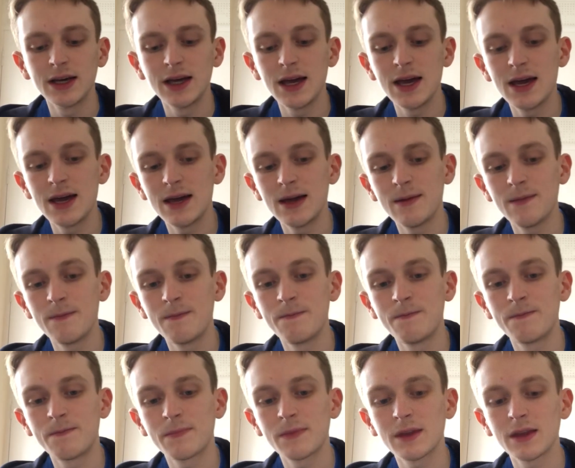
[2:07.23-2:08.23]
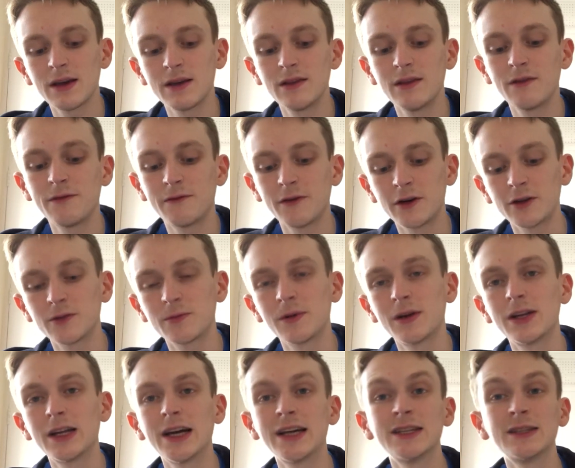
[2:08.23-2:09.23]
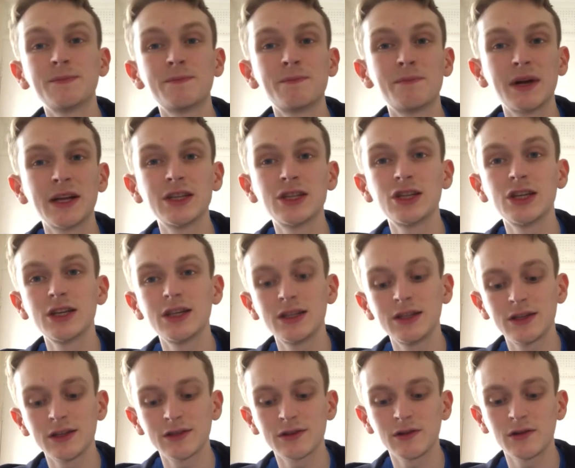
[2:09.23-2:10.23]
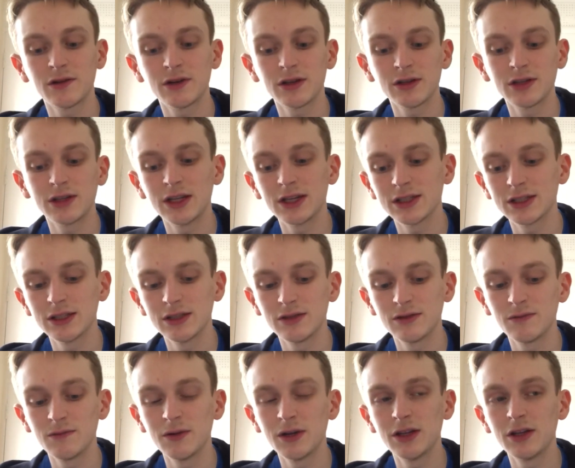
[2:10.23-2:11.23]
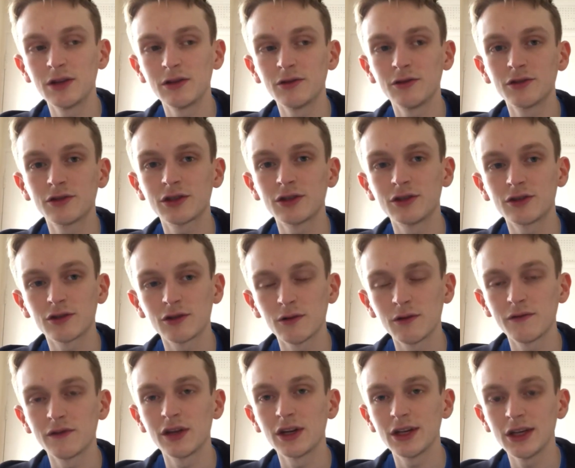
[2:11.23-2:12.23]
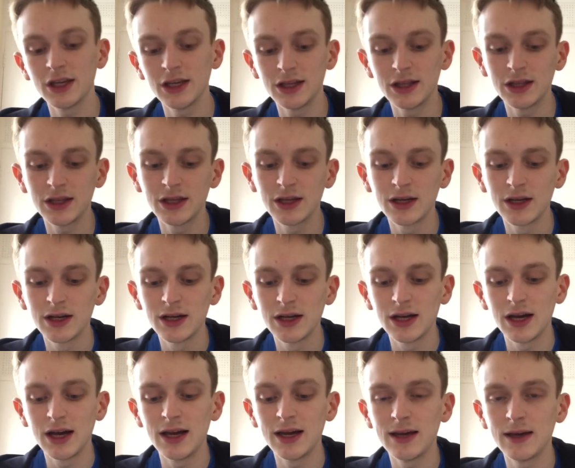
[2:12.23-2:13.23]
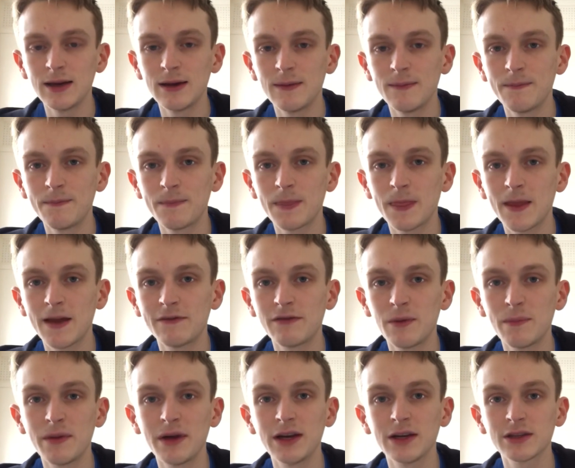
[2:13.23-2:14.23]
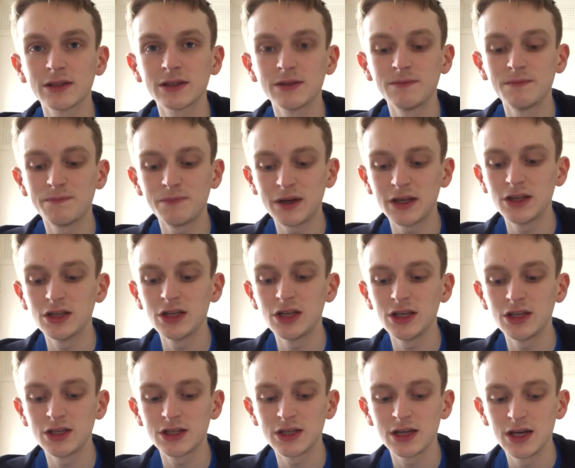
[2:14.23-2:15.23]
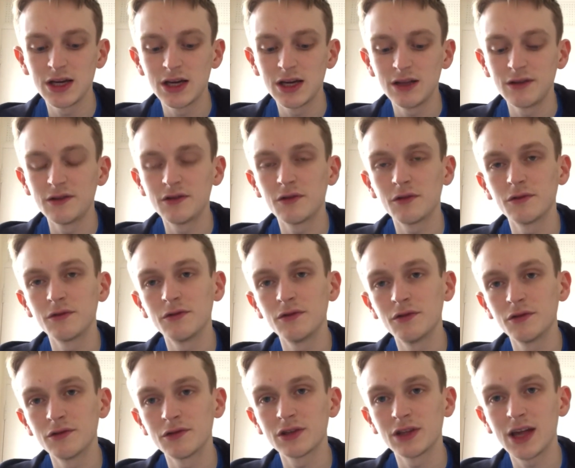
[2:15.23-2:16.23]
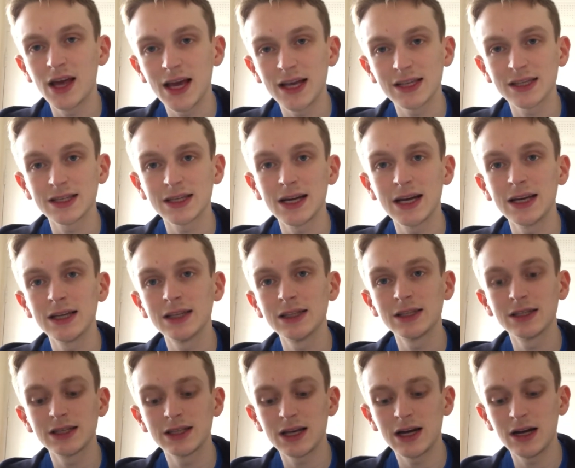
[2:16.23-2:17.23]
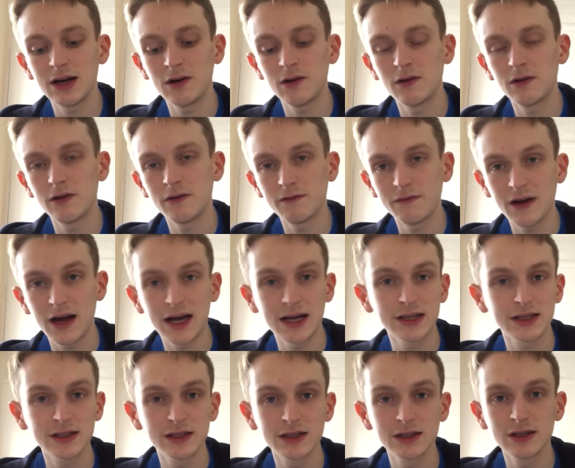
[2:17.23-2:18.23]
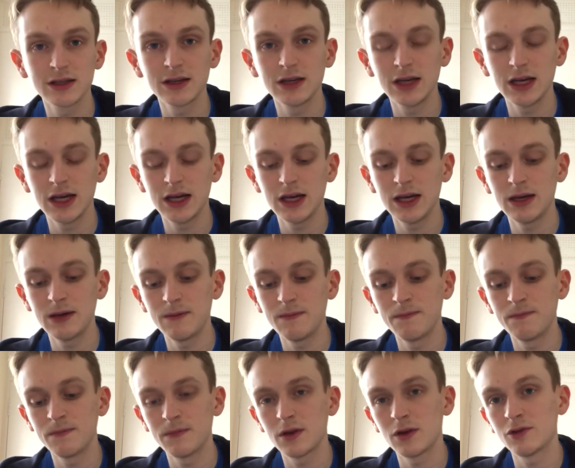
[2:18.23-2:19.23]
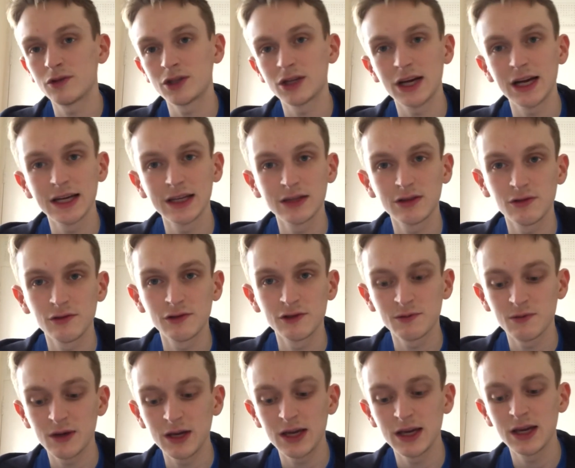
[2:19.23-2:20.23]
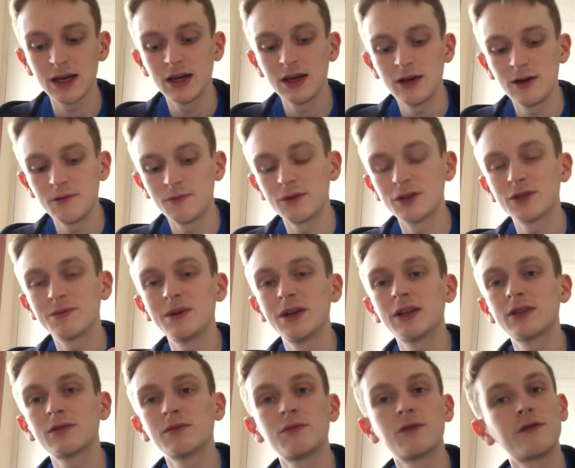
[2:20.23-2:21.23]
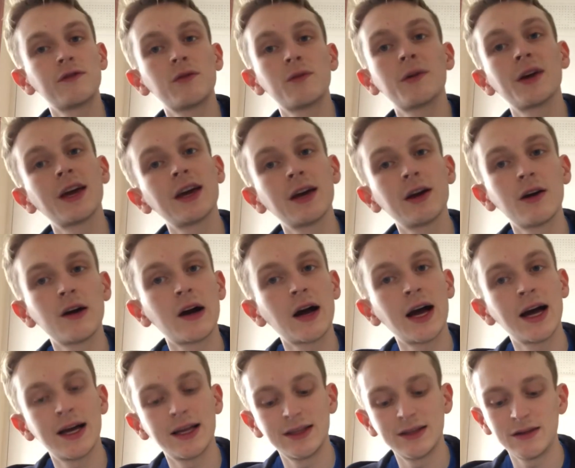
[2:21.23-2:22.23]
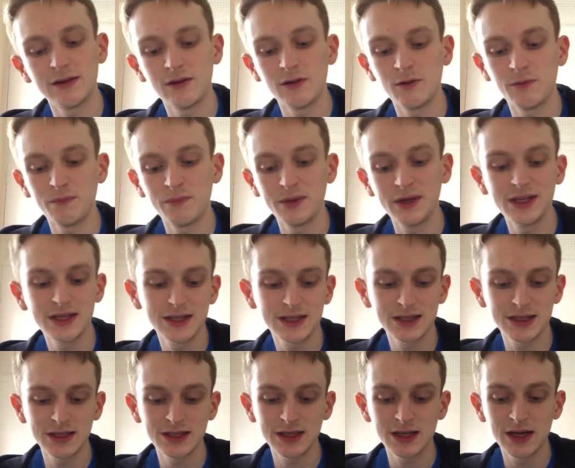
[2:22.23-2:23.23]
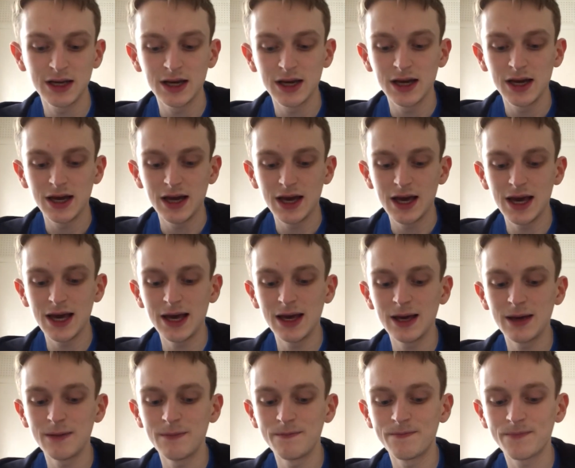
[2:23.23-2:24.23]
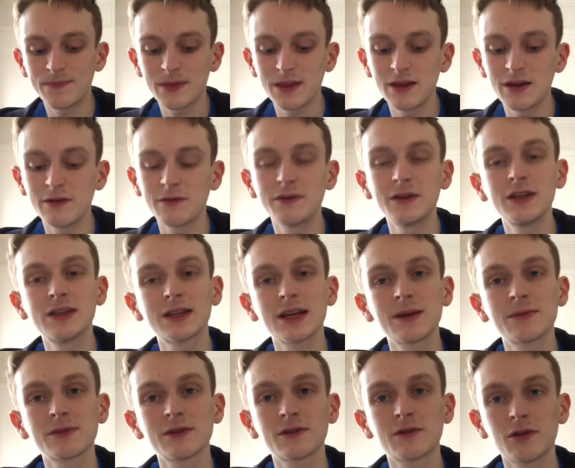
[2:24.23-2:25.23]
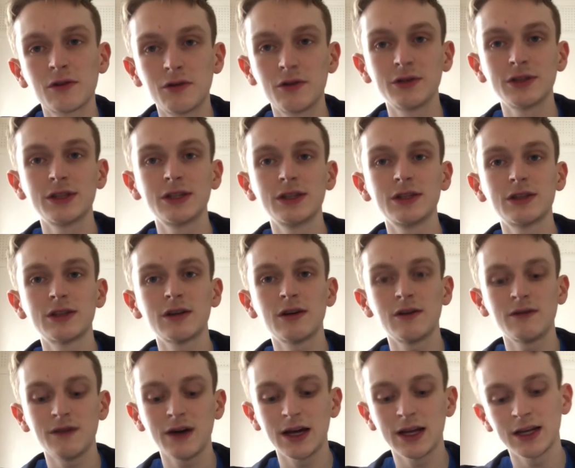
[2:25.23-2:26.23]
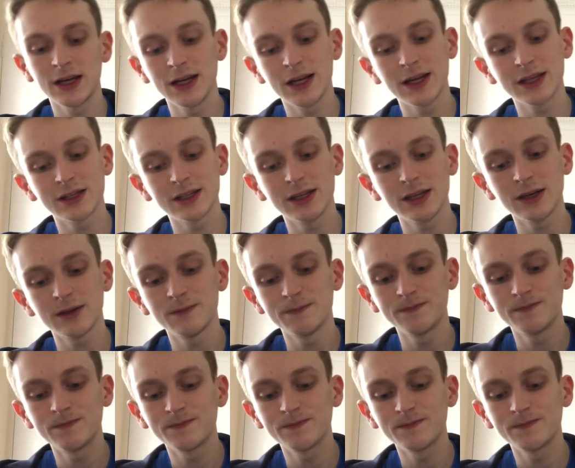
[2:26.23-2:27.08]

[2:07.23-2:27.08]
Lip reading: The third one is binge eating disorder. This is where they lose control of their eating. If a person binge eats, they don't usually exercise or fast or try and lose weight, which makes them overweight and obese. There are 3 types of causes of anorexia.